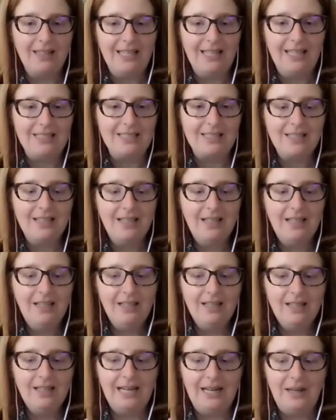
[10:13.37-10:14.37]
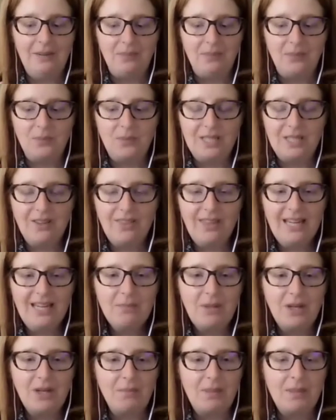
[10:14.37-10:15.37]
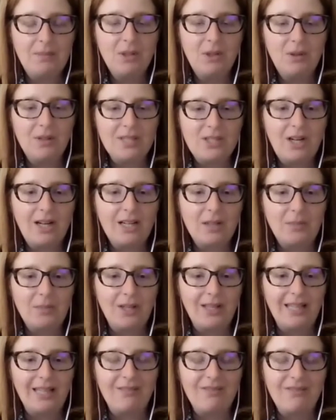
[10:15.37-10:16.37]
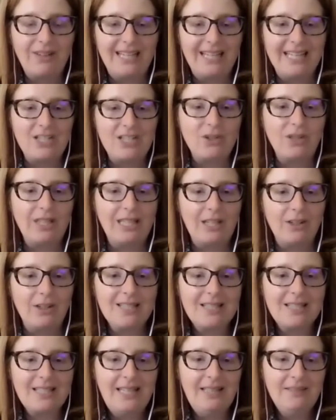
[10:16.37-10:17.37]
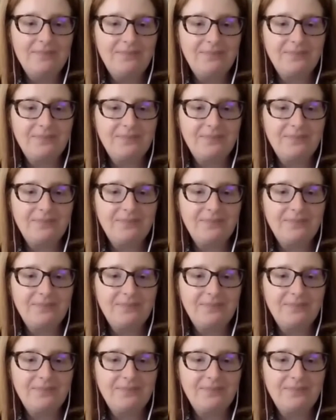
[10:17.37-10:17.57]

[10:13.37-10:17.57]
And um, when you think about it, people always talk about it like financial literacy